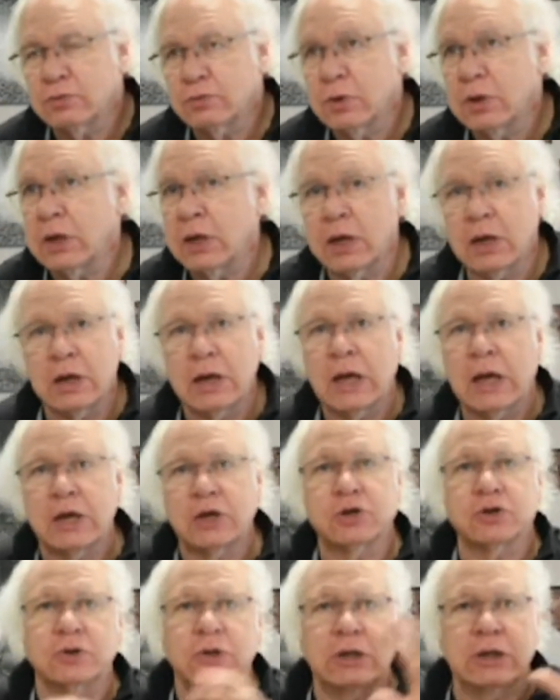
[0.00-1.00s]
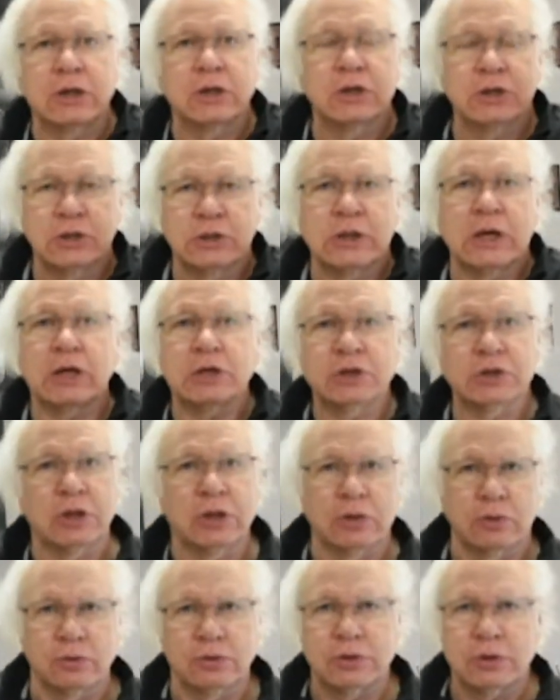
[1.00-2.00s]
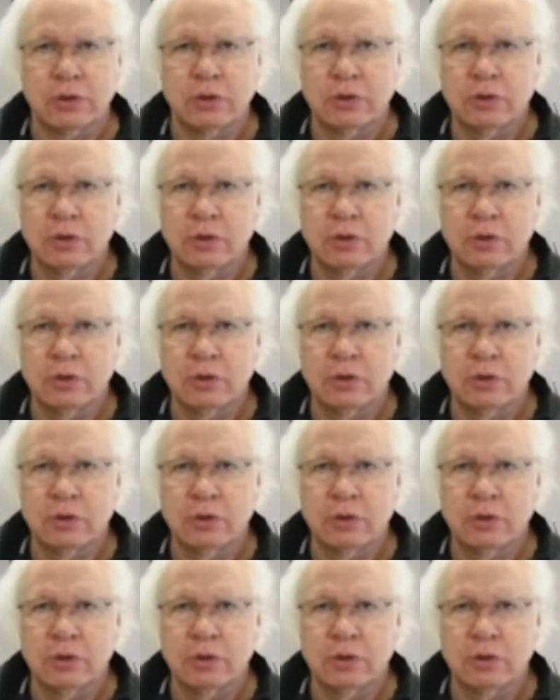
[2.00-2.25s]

we can't actually touch those,